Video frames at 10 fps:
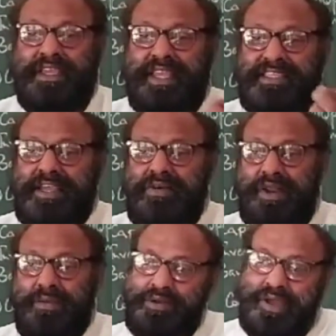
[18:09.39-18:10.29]
Cash is
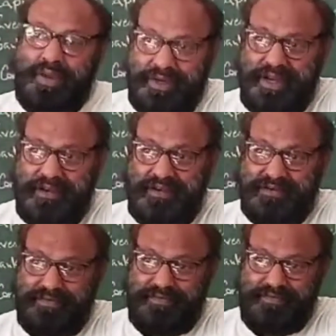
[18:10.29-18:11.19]
coming in, cash account
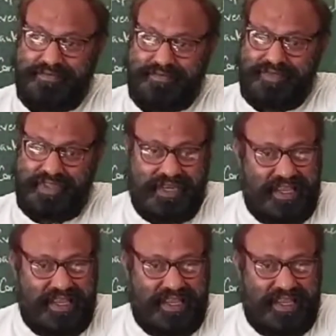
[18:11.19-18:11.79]
debit to capital.